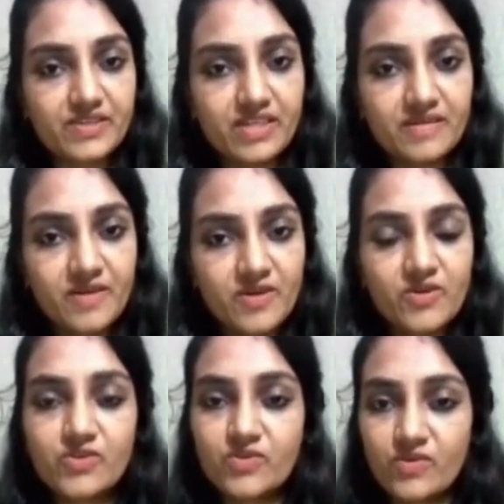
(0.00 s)
So
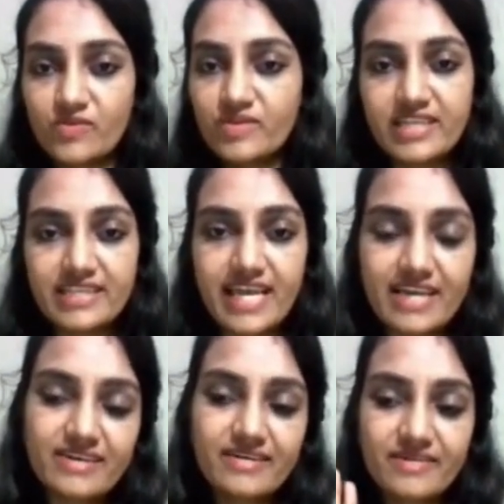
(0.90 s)
till that,
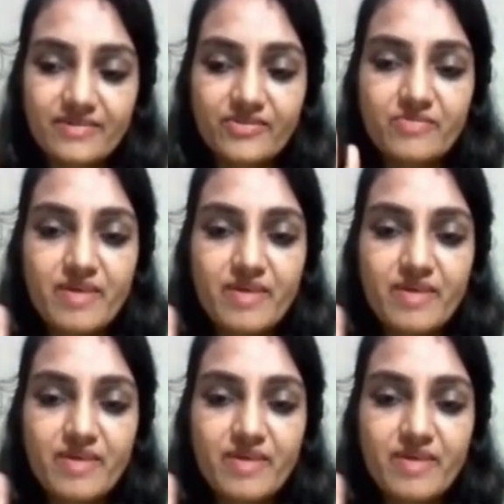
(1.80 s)
goodbye.